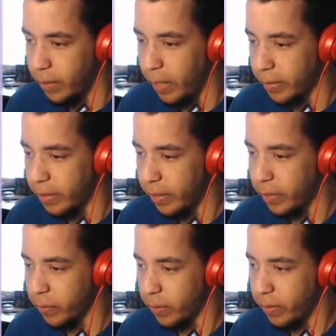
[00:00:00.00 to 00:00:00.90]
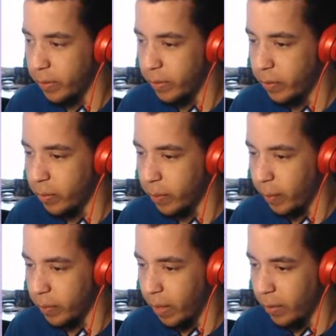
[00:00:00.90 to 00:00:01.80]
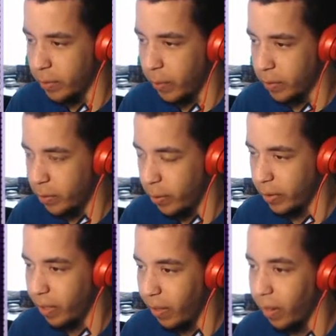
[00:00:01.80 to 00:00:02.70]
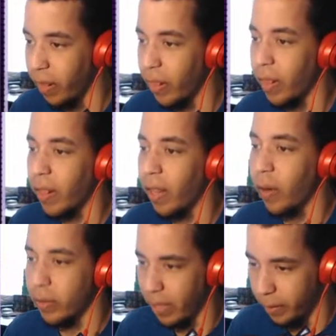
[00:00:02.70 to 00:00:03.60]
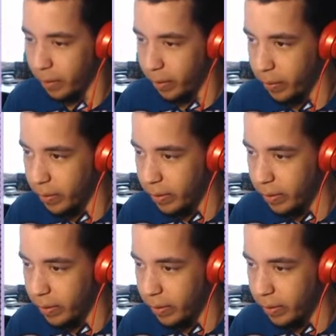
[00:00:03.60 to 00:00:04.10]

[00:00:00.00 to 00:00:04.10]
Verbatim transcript: Yeah, see this was this was supposed to I was supposed to do this a long time ago.